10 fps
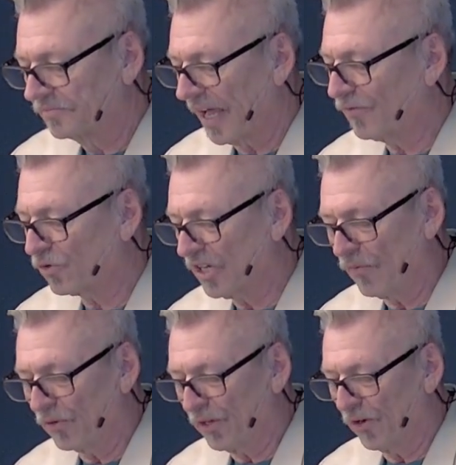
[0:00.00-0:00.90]
after
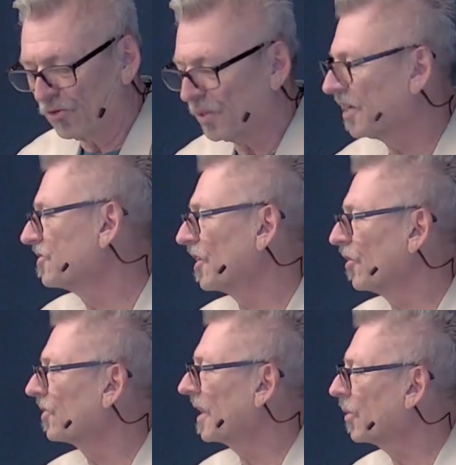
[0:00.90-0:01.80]
several years because it
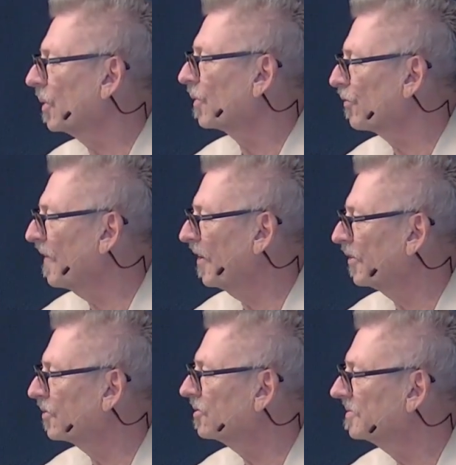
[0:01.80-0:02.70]
looked like we were
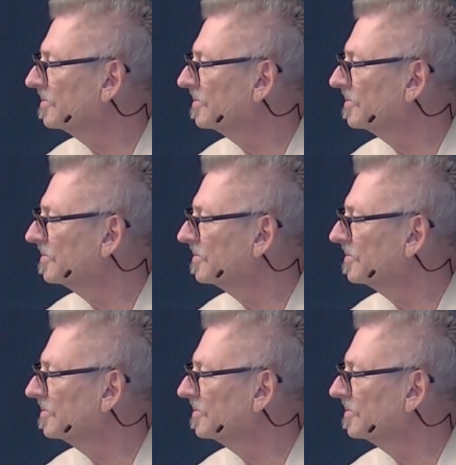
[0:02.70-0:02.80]
failures.